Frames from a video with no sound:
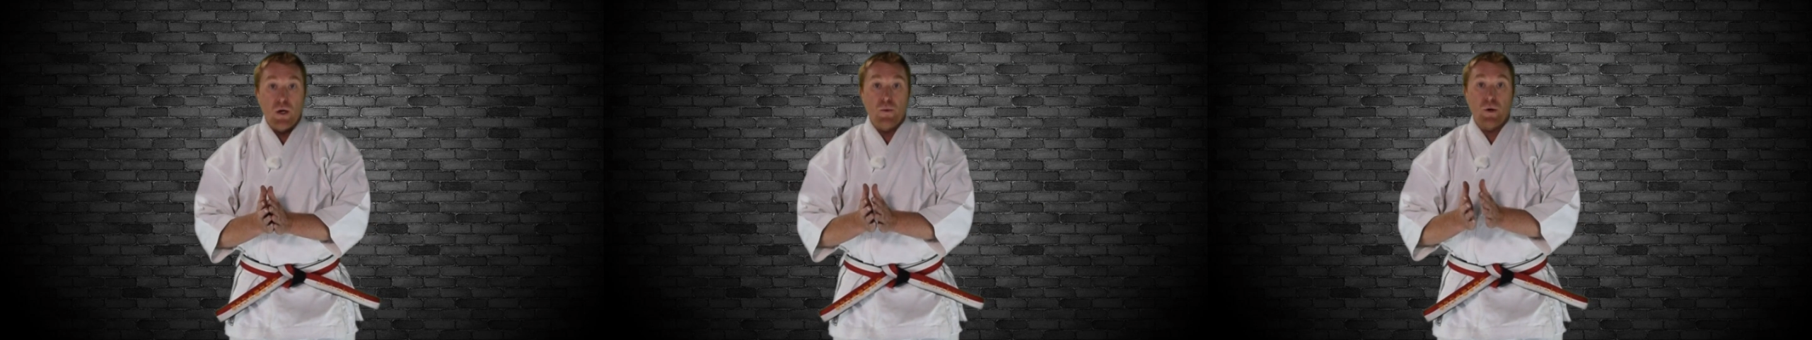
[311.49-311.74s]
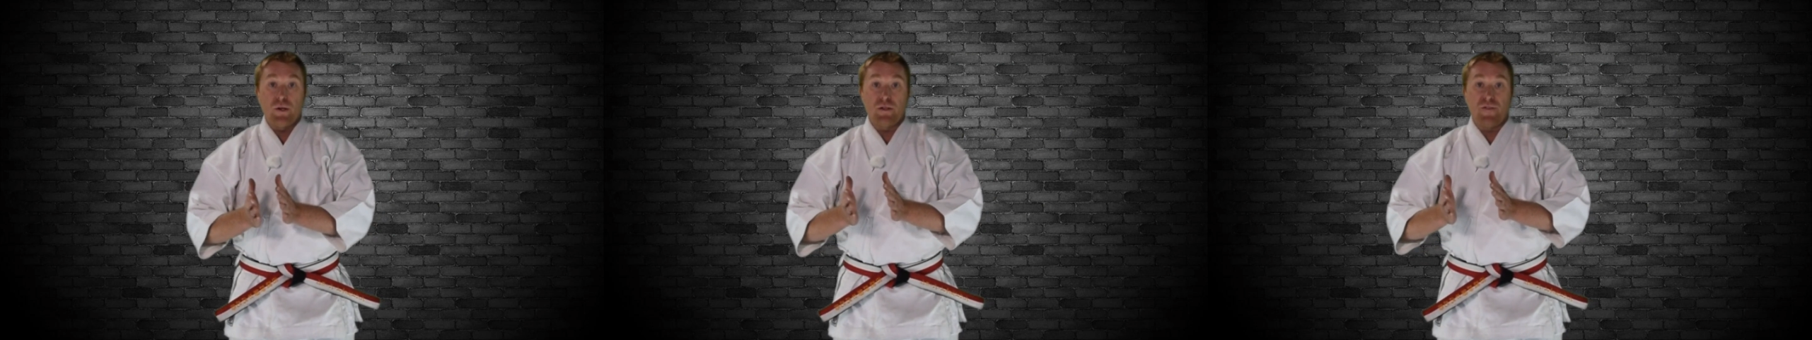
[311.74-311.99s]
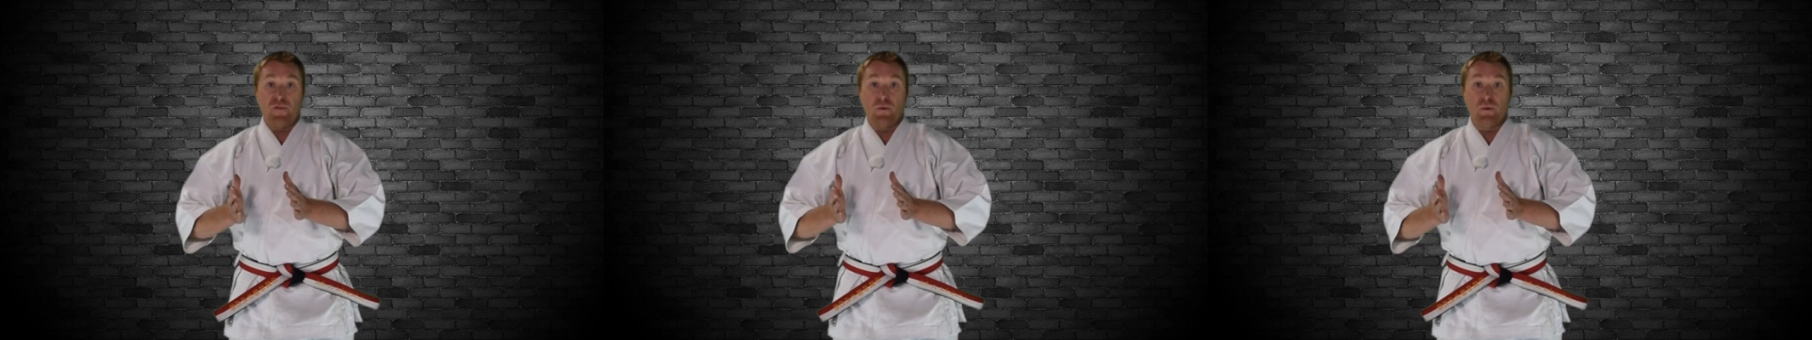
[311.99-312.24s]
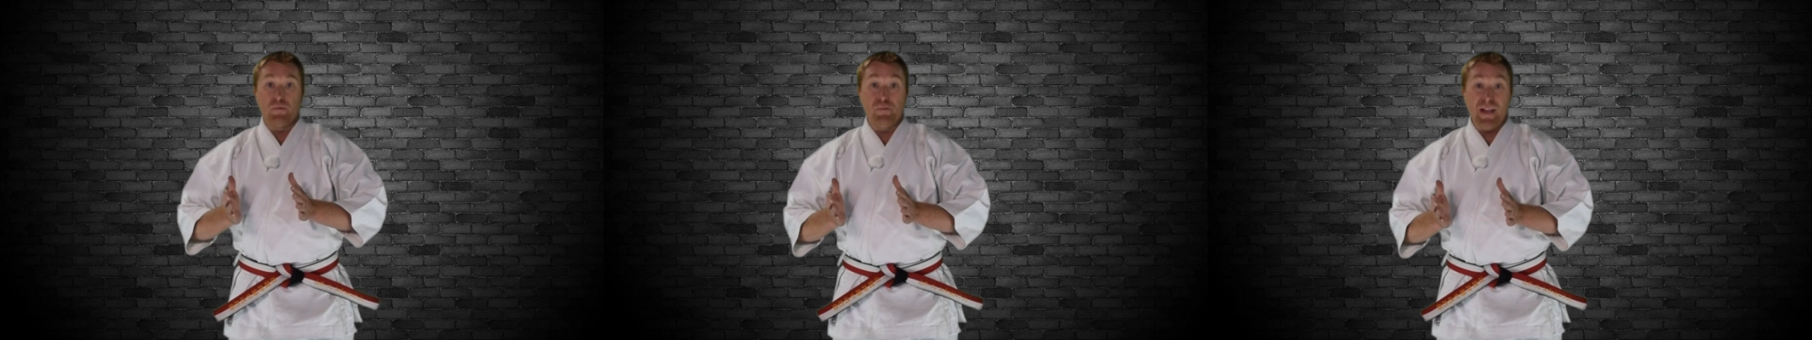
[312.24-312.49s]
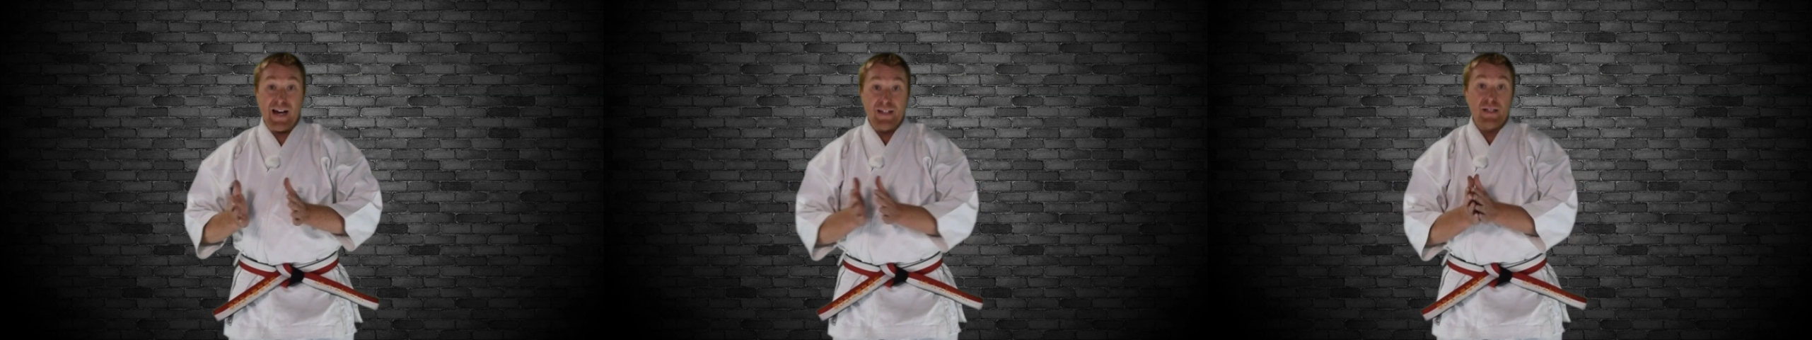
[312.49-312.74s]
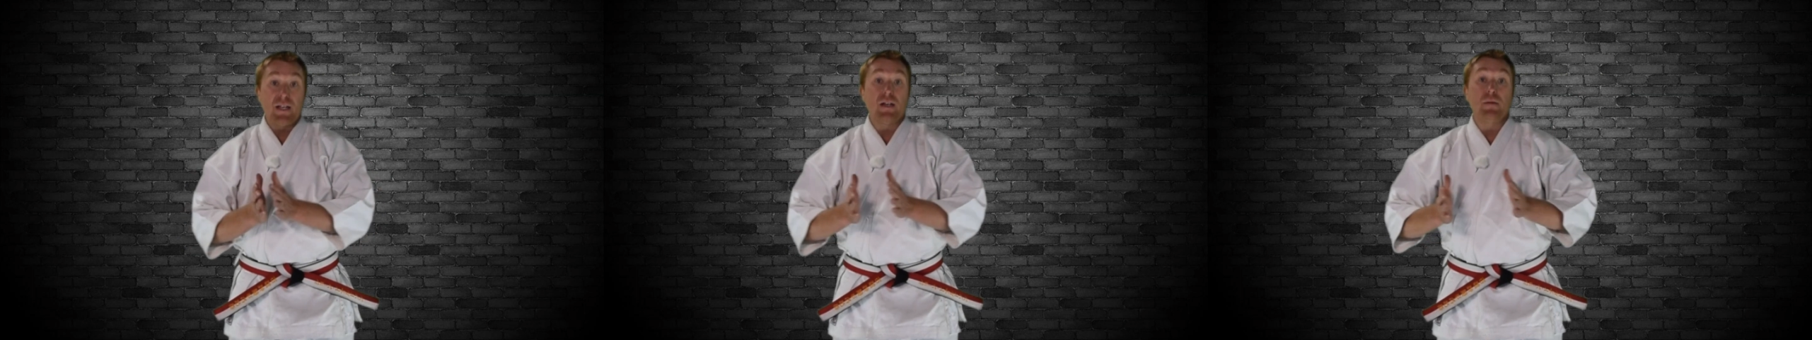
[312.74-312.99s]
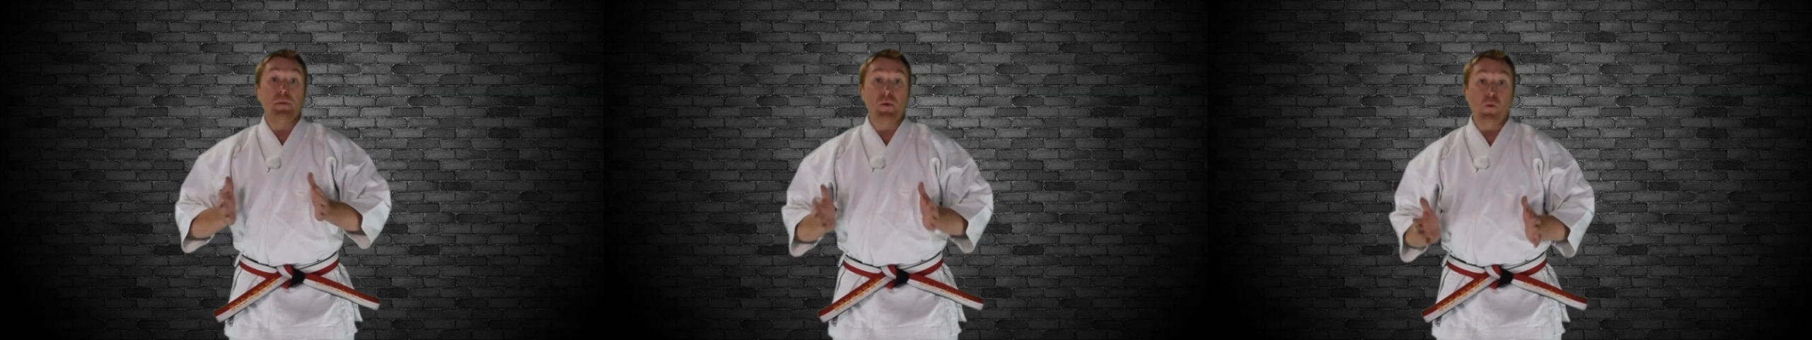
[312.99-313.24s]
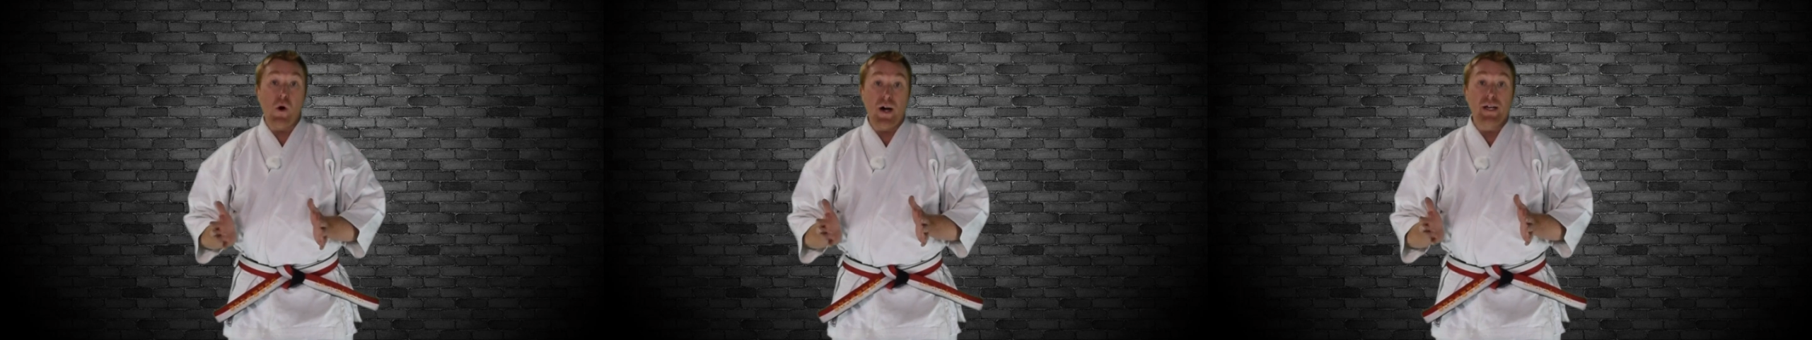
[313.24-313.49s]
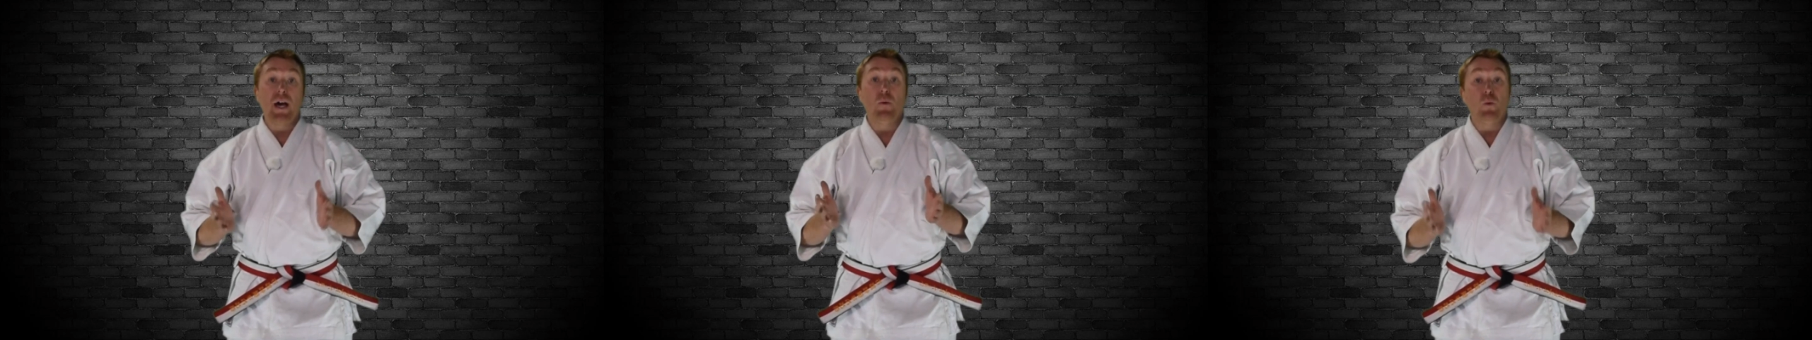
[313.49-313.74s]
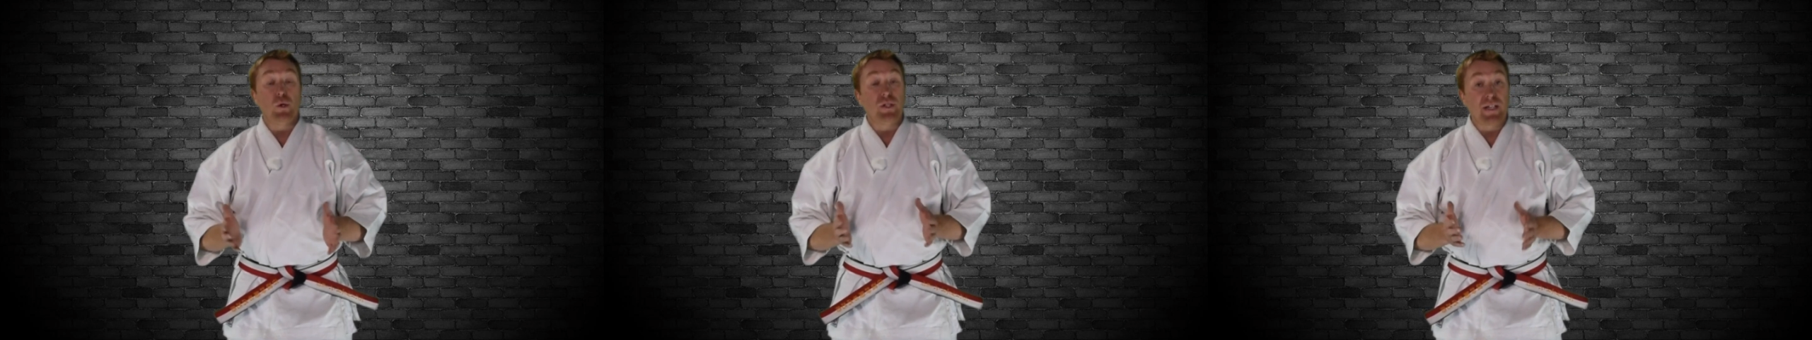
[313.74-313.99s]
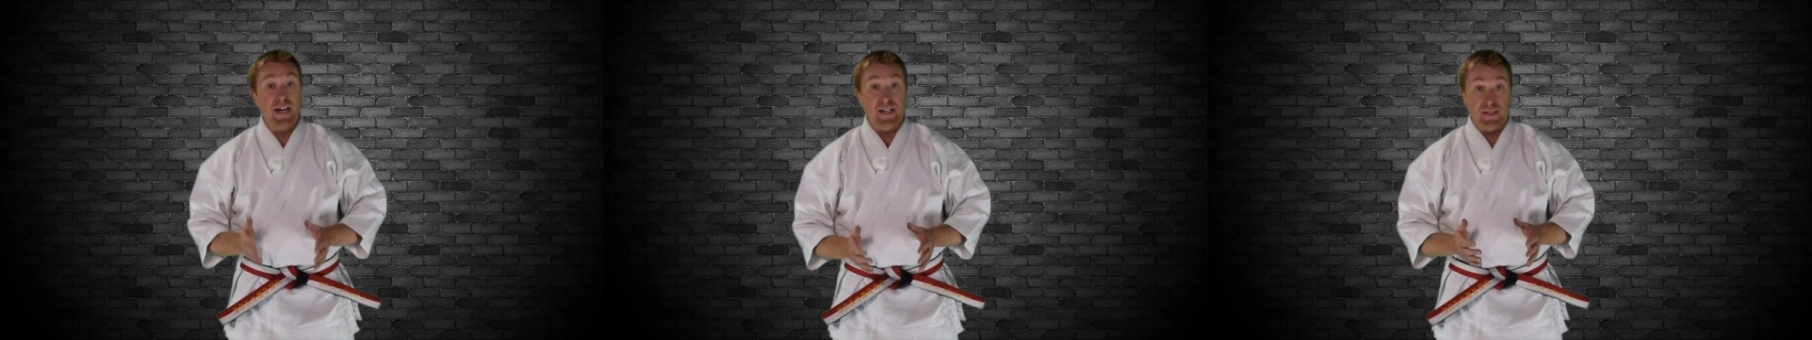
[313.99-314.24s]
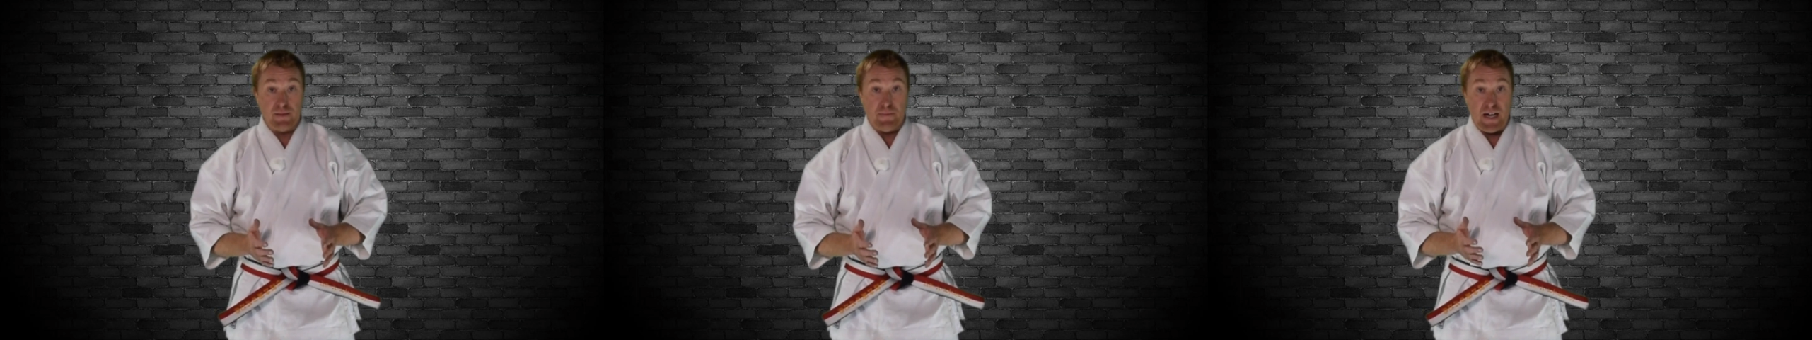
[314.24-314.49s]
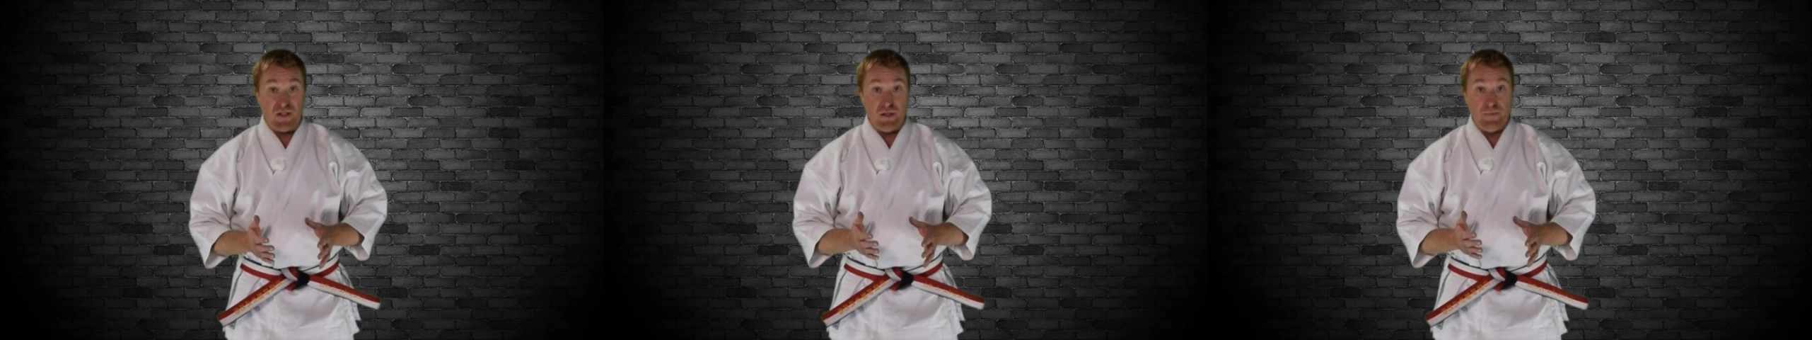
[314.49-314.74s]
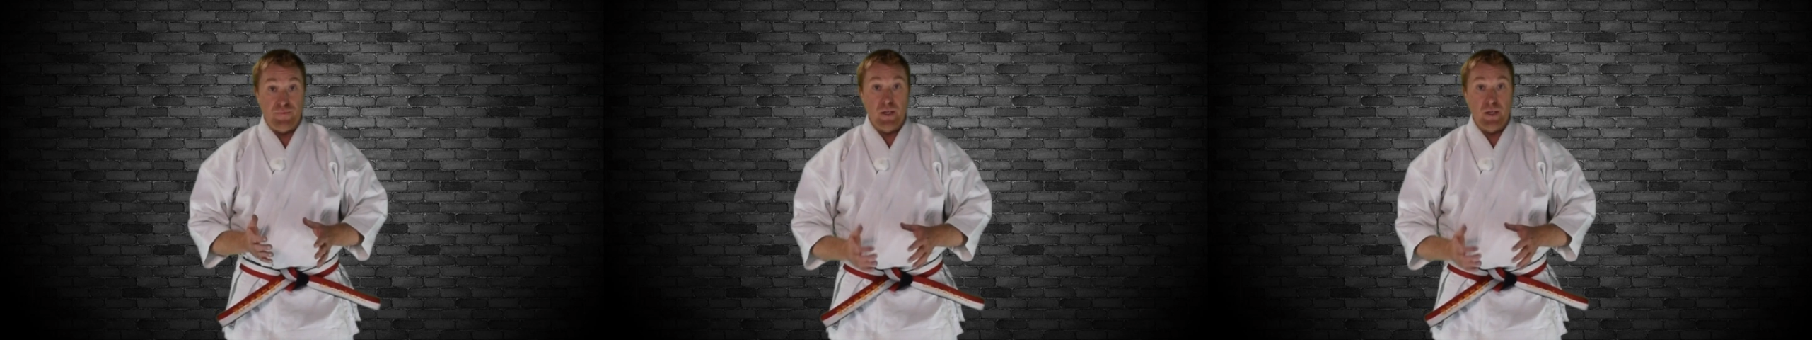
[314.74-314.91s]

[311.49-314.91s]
whereas if it was blunt, it'd be wider and wouldn't cut as much.